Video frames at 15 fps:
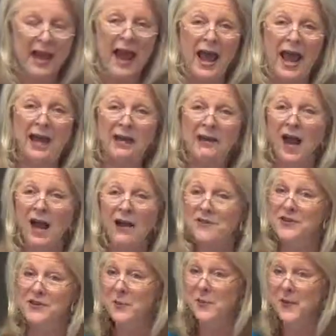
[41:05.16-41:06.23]
And life
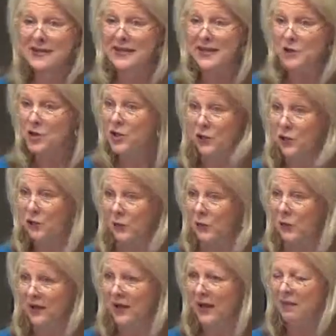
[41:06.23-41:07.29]
is busy too.
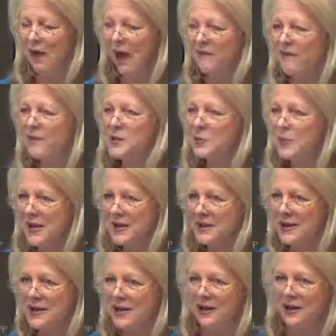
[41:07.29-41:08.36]
Life is
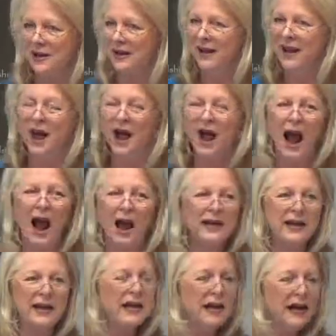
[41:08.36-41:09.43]
busy. I
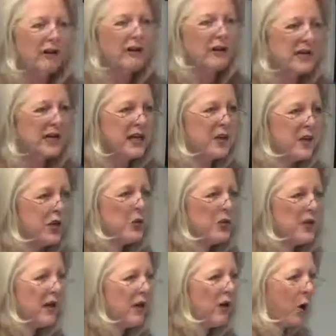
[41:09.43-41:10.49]
can guarantee you
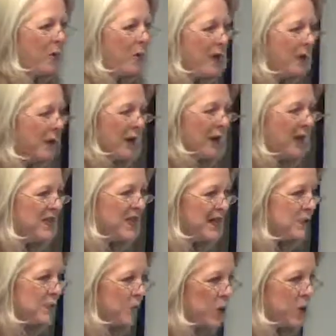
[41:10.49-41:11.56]
there are people in
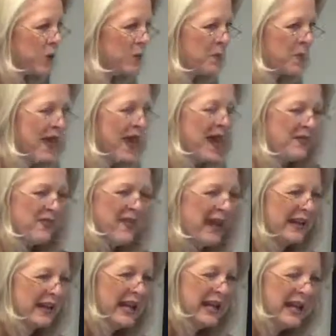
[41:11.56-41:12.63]
this room
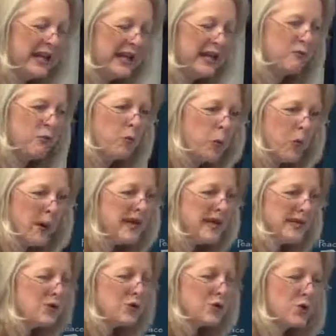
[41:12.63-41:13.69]
that if we
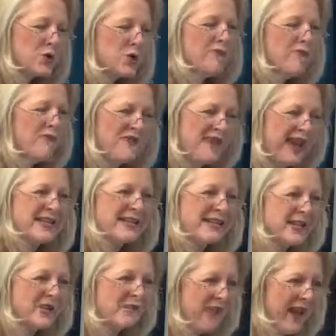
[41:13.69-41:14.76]
stood face
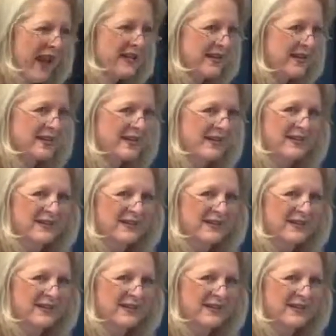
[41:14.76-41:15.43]
to face